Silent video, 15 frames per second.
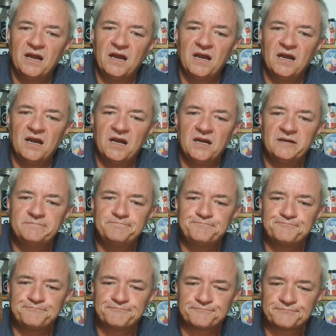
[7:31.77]

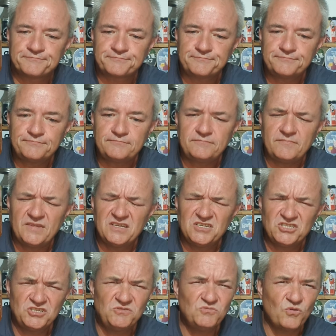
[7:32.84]
Um,
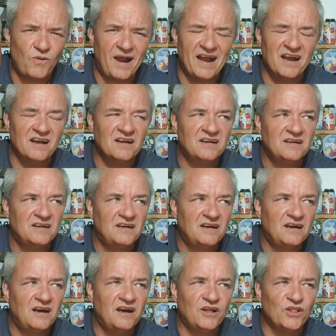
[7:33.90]
still quite a
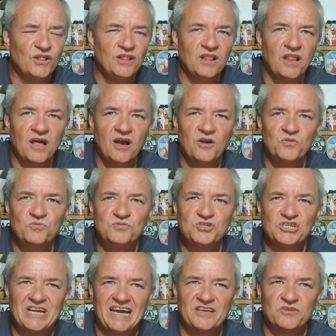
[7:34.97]
a low
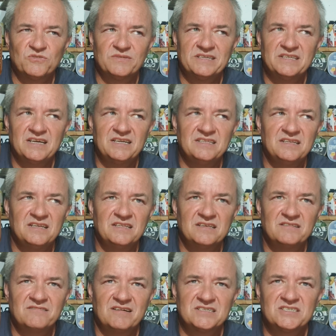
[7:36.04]
channel in, in in
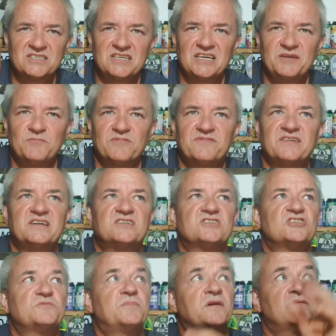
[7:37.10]
the grand scheme of things,
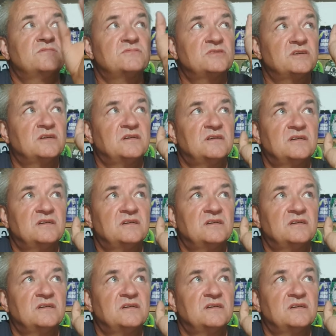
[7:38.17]
I suppose.